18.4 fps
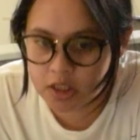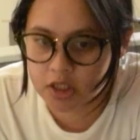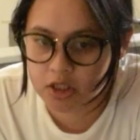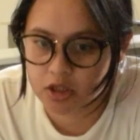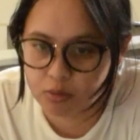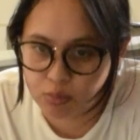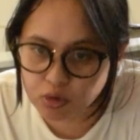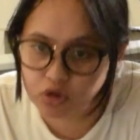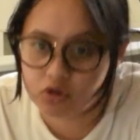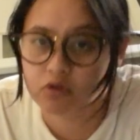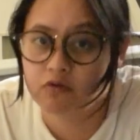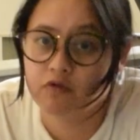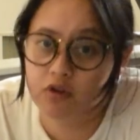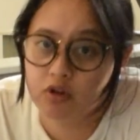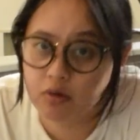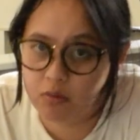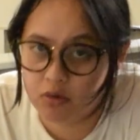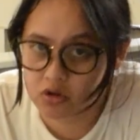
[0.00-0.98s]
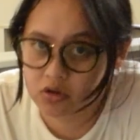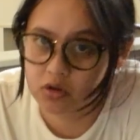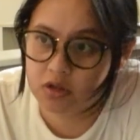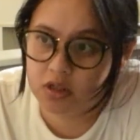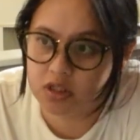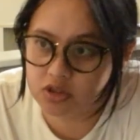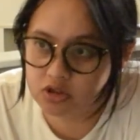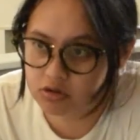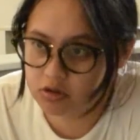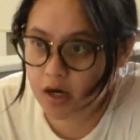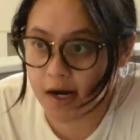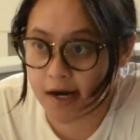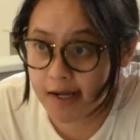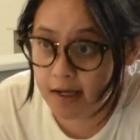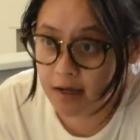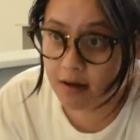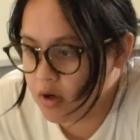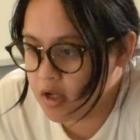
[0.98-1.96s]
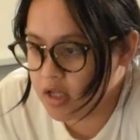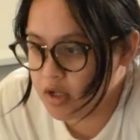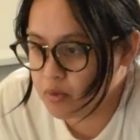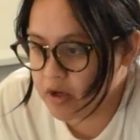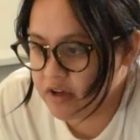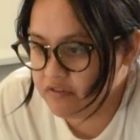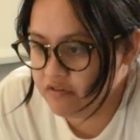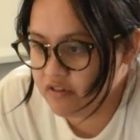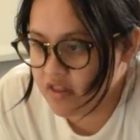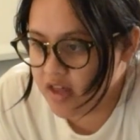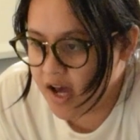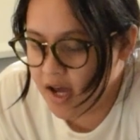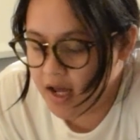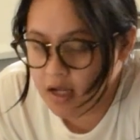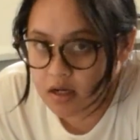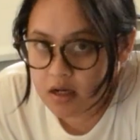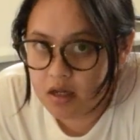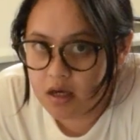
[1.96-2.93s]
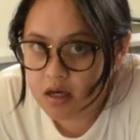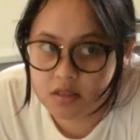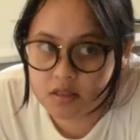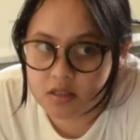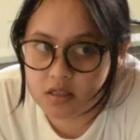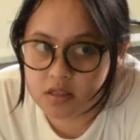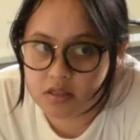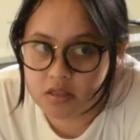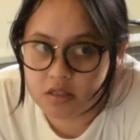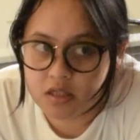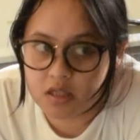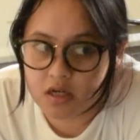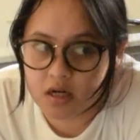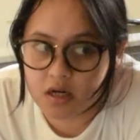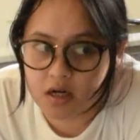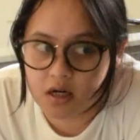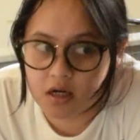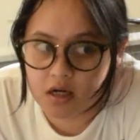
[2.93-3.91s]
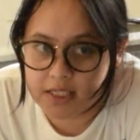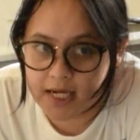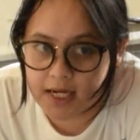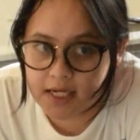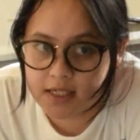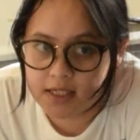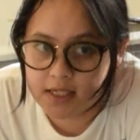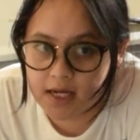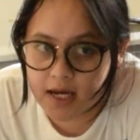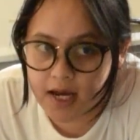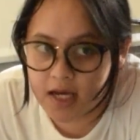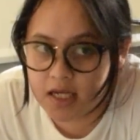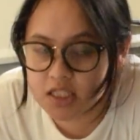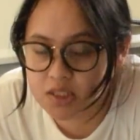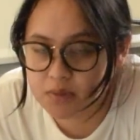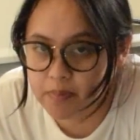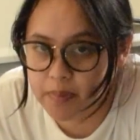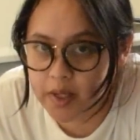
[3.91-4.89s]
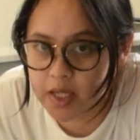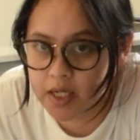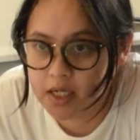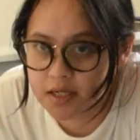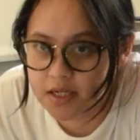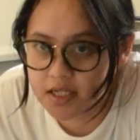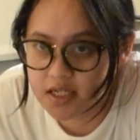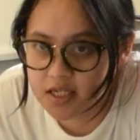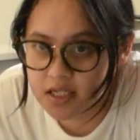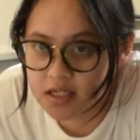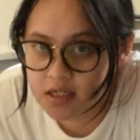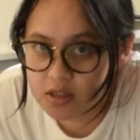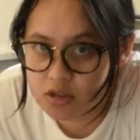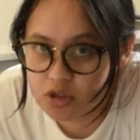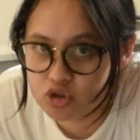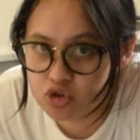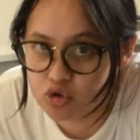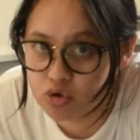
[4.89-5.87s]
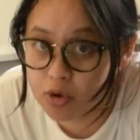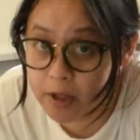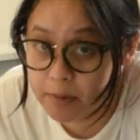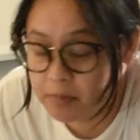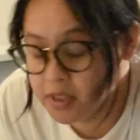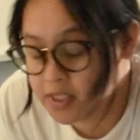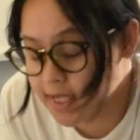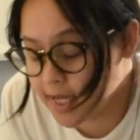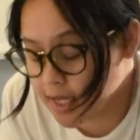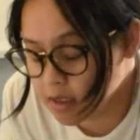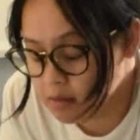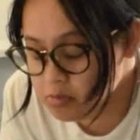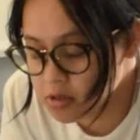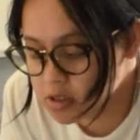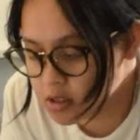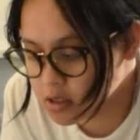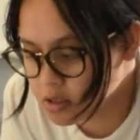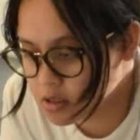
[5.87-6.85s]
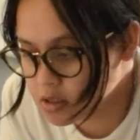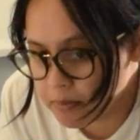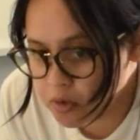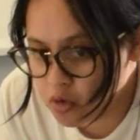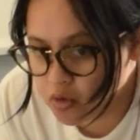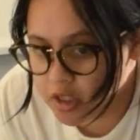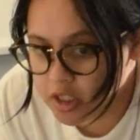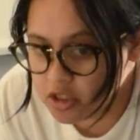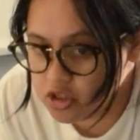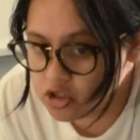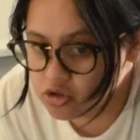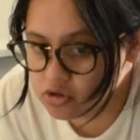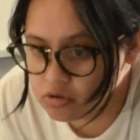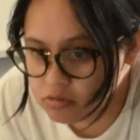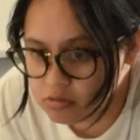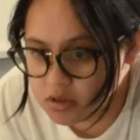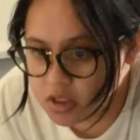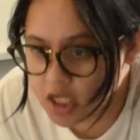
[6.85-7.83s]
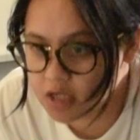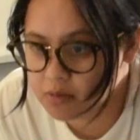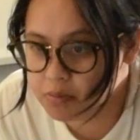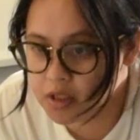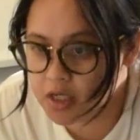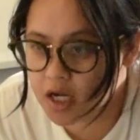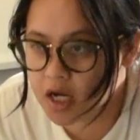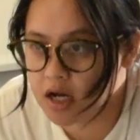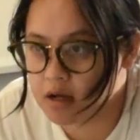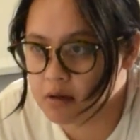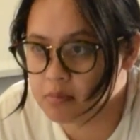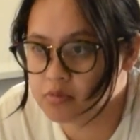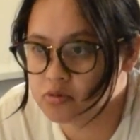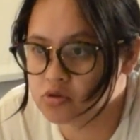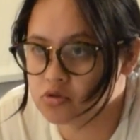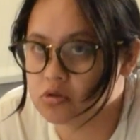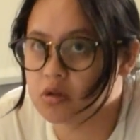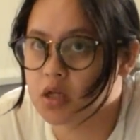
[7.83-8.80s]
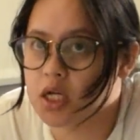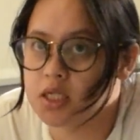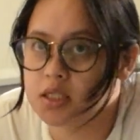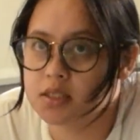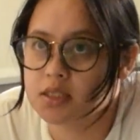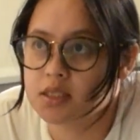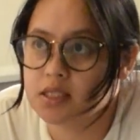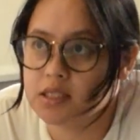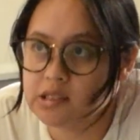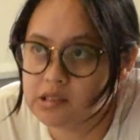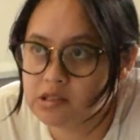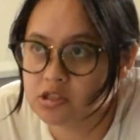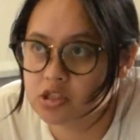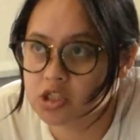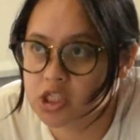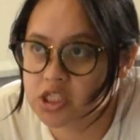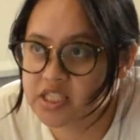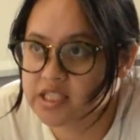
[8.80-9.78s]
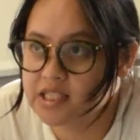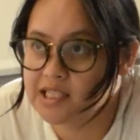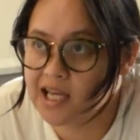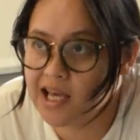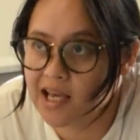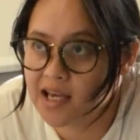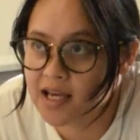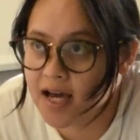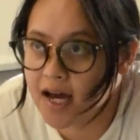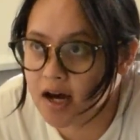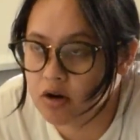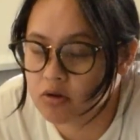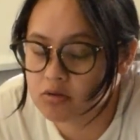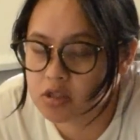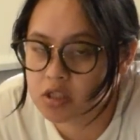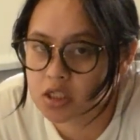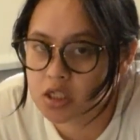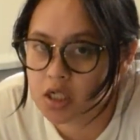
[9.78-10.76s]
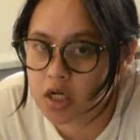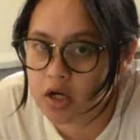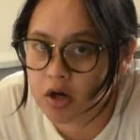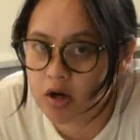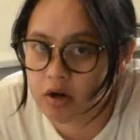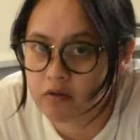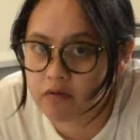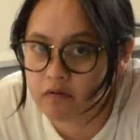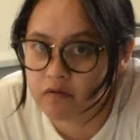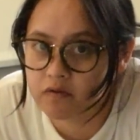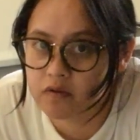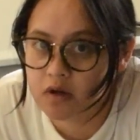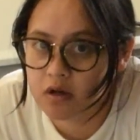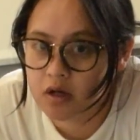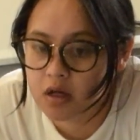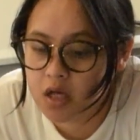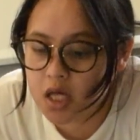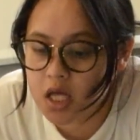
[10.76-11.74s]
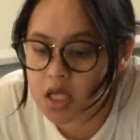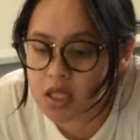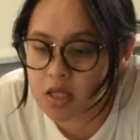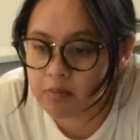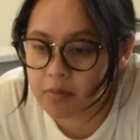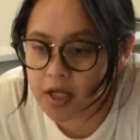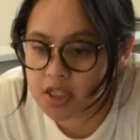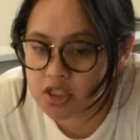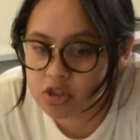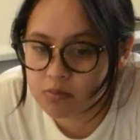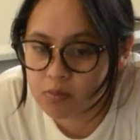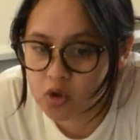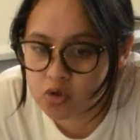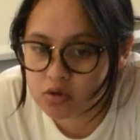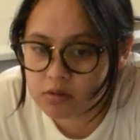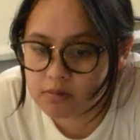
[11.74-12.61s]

The mold for the mold is drying. While I wait for that, since the deck has been grip taped, I'm going to tape it up so that it's easier to take out of the plaster mold.